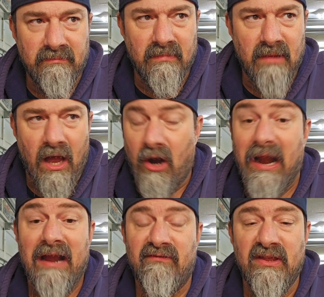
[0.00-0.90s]
our
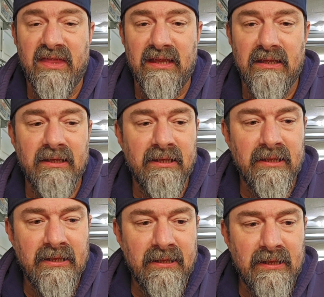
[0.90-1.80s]
everything.
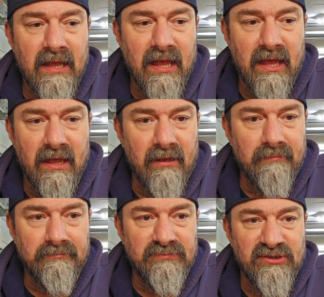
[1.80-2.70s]

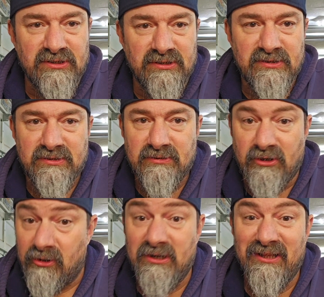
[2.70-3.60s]
She's
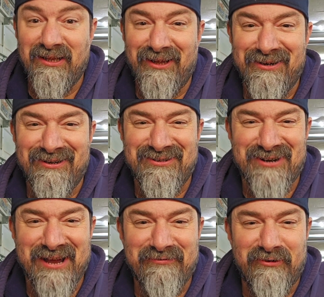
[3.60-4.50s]
currently on her
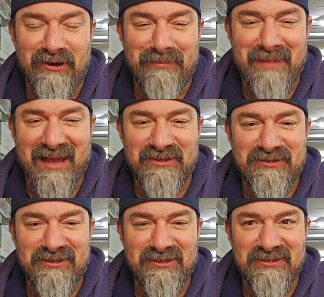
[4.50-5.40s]
drive for her
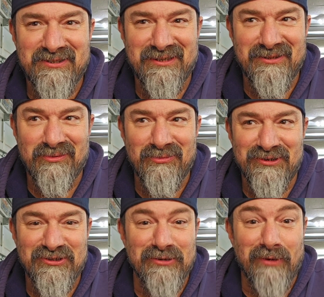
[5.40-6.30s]
master's, and when
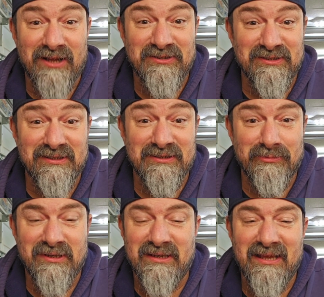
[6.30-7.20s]
she watches this
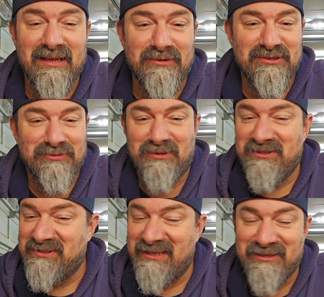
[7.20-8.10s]
one day, I would just want to
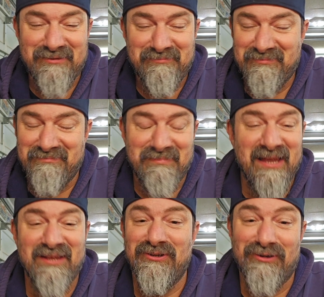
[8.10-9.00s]
say,
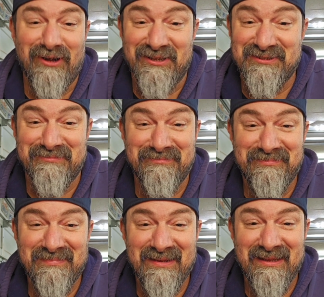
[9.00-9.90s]
man, you're awesome.
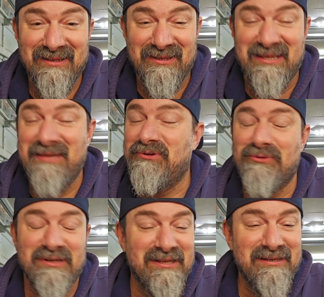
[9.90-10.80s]
You keep
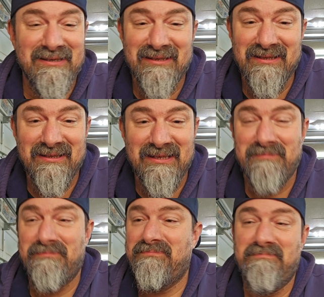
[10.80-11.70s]
doing it.
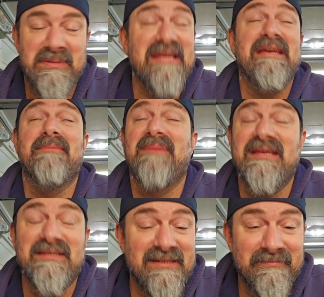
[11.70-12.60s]
Keep being
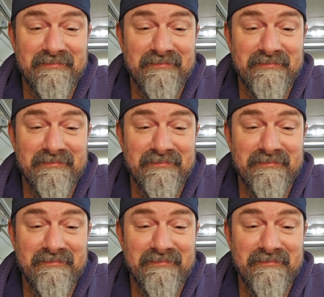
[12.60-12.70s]
amazing.